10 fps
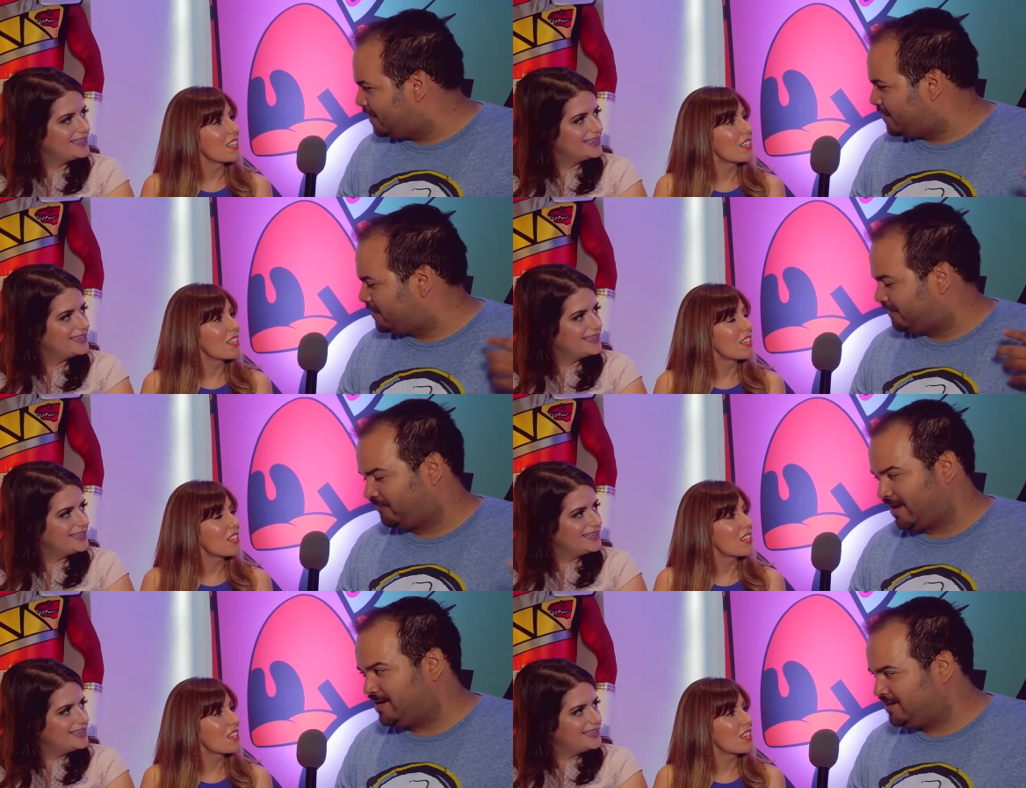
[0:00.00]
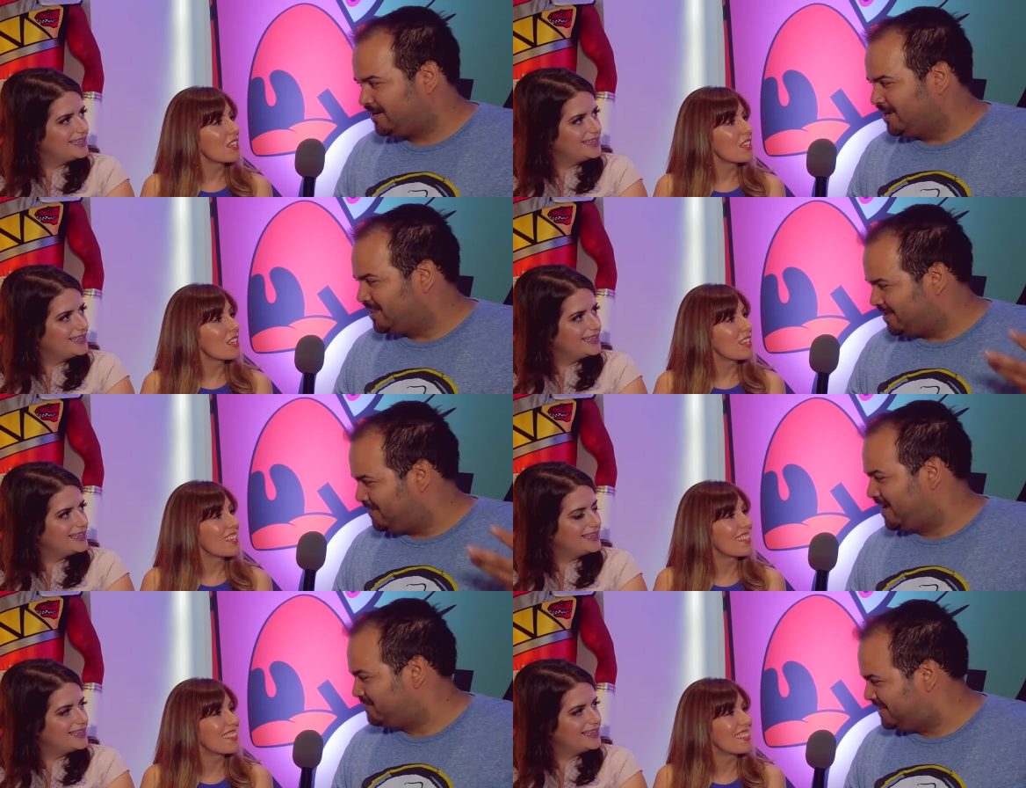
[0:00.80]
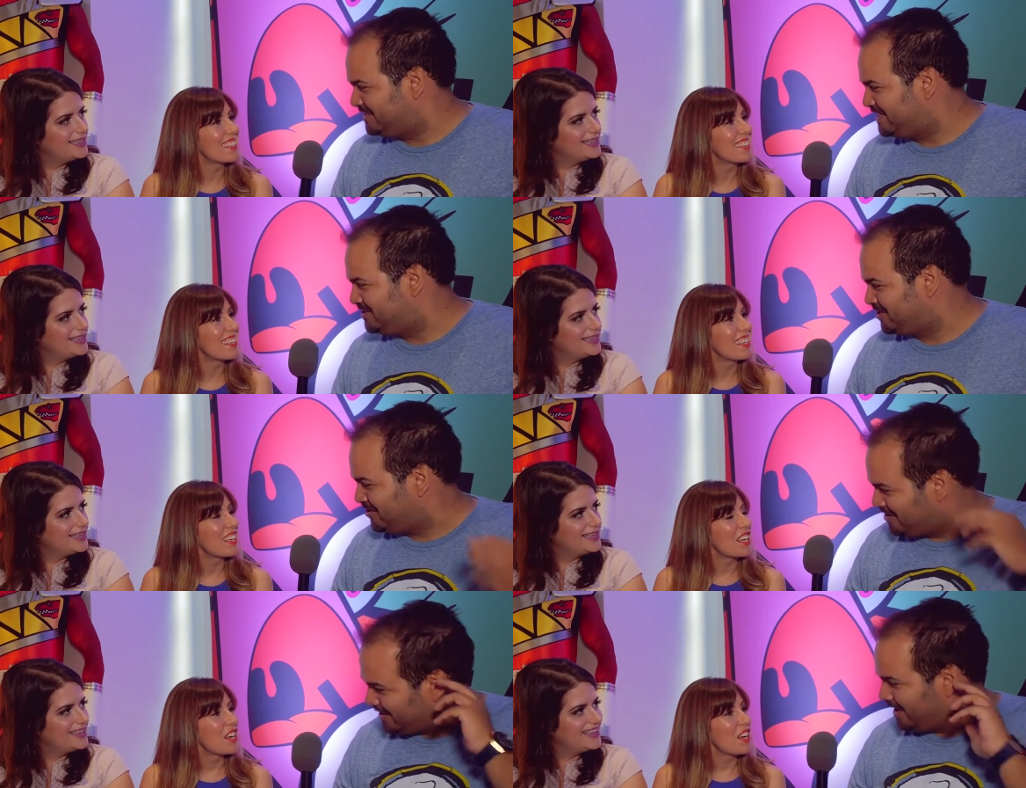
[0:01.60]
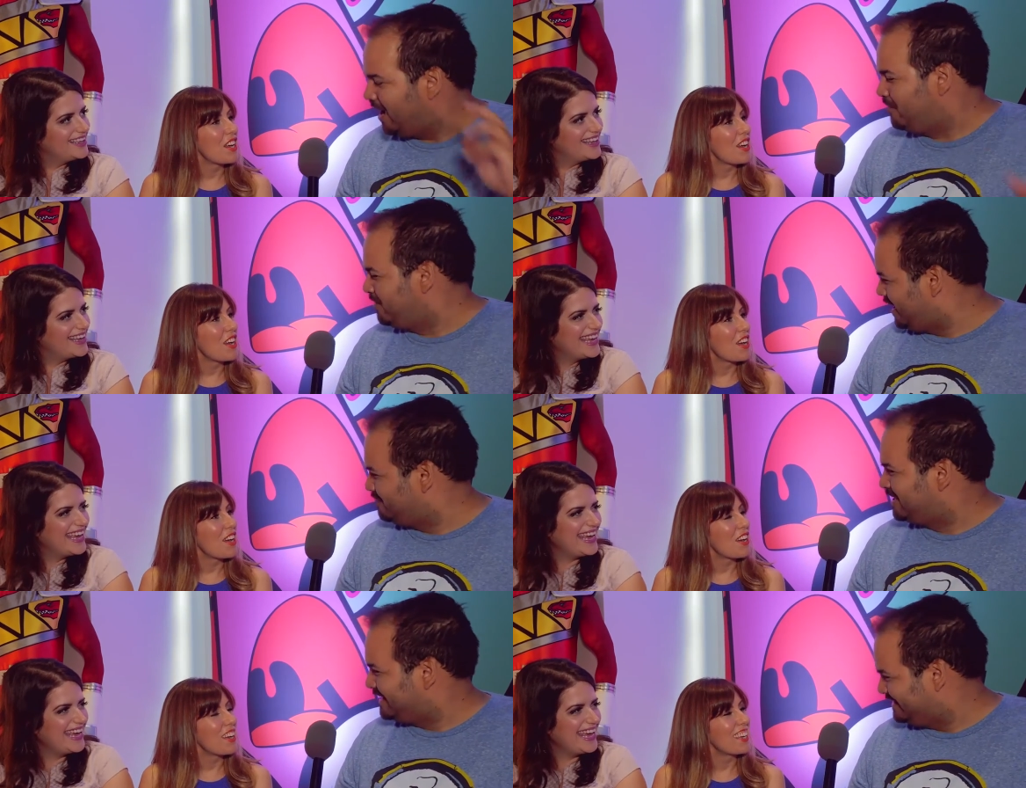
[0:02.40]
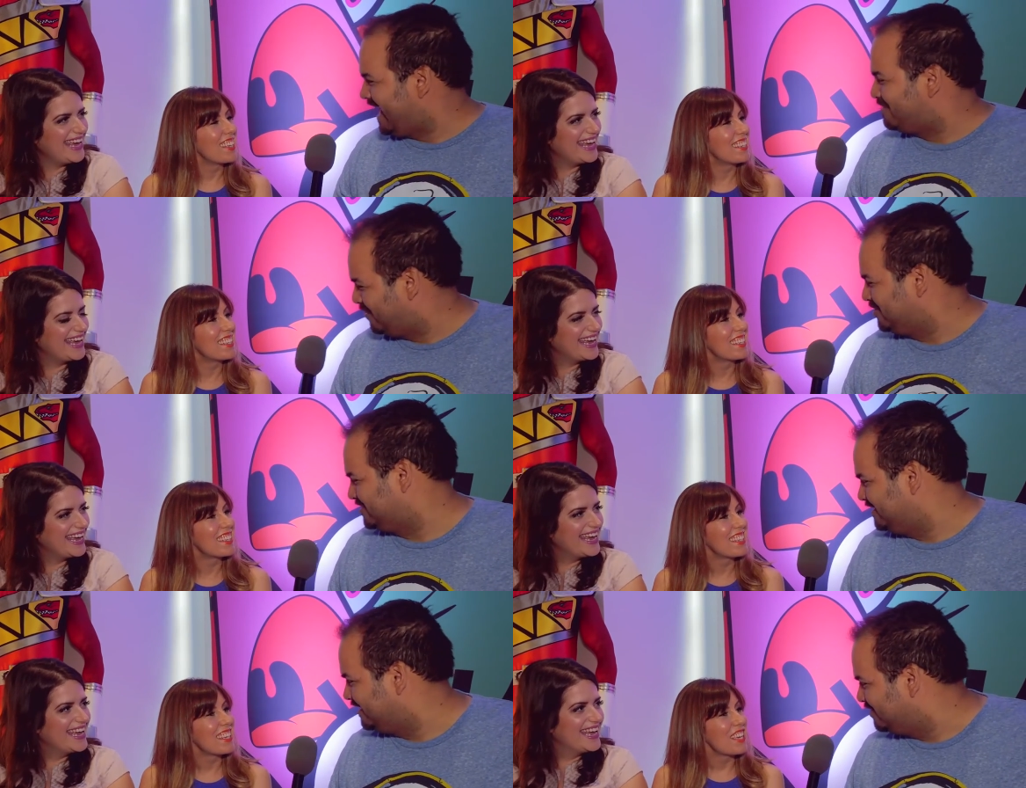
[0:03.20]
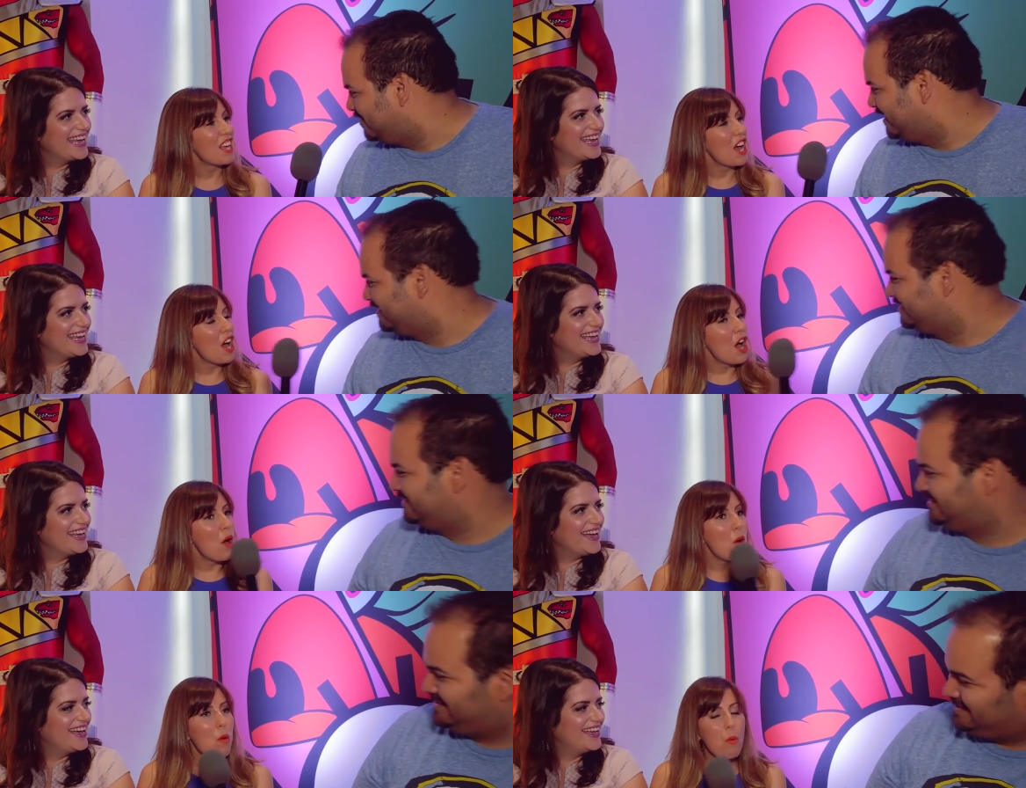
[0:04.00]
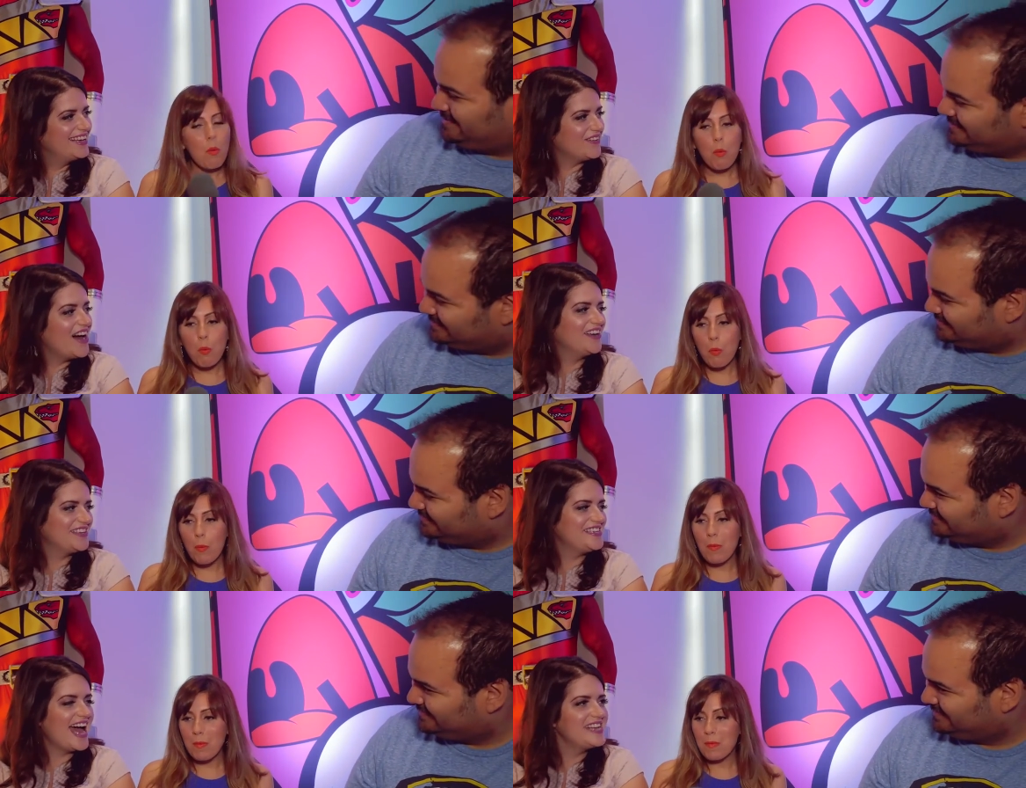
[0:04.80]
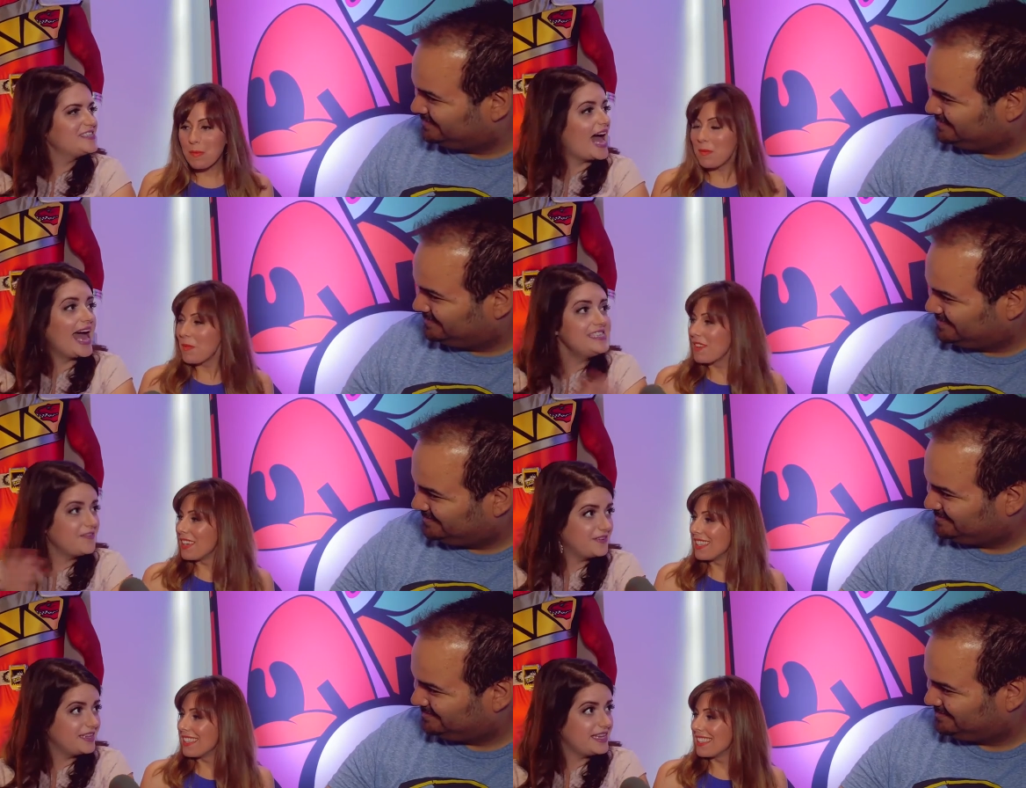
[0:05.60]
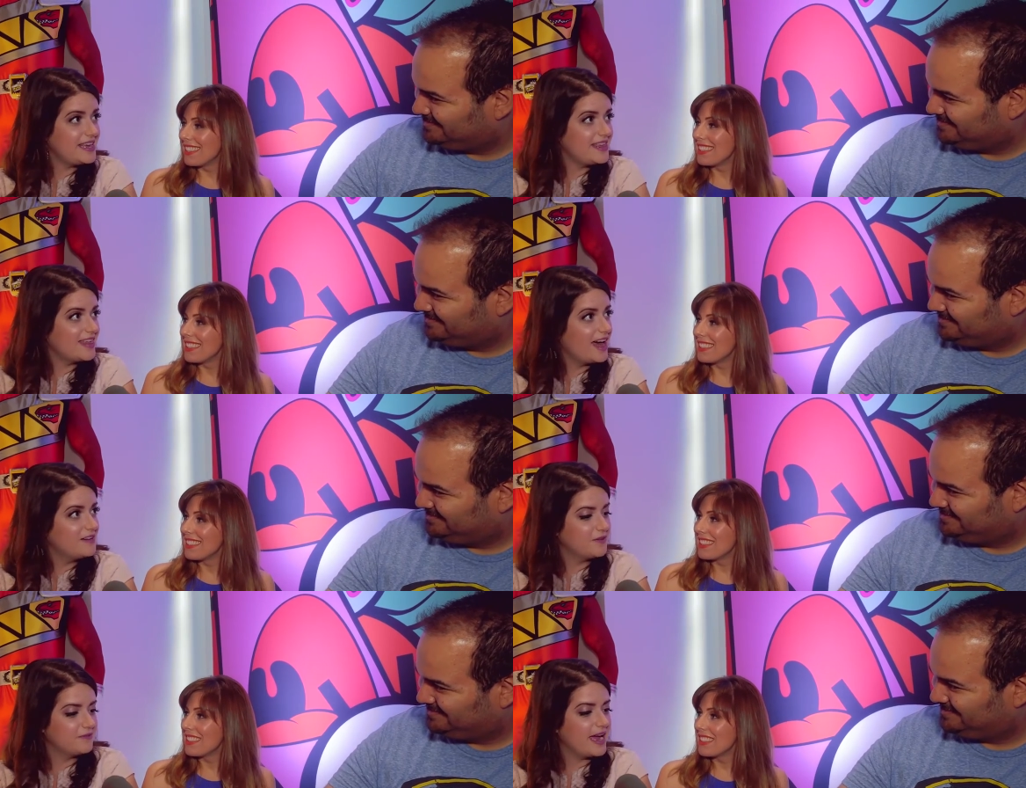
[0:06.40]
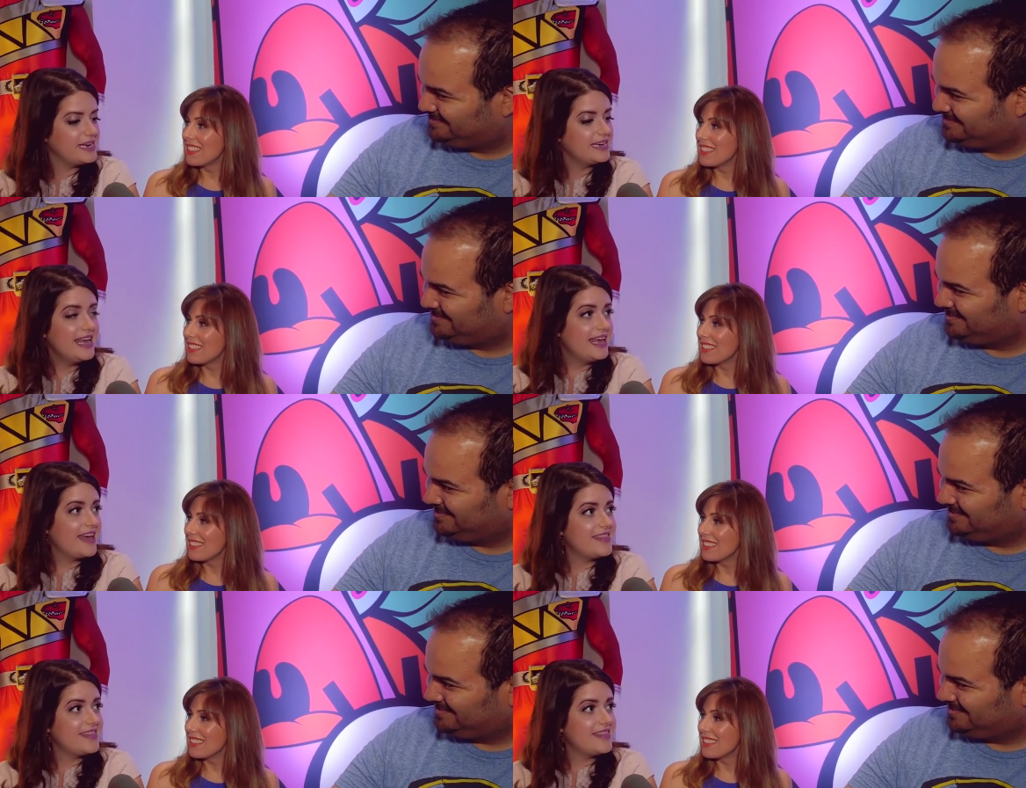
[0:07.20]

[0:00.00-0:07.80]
Speaker 1: maybe a friend that might be a teacher? You're like, yeah, I'm gonna emulate that person a little bit.
Speaker 2: Well, yeah, I definitely thought of a friend, and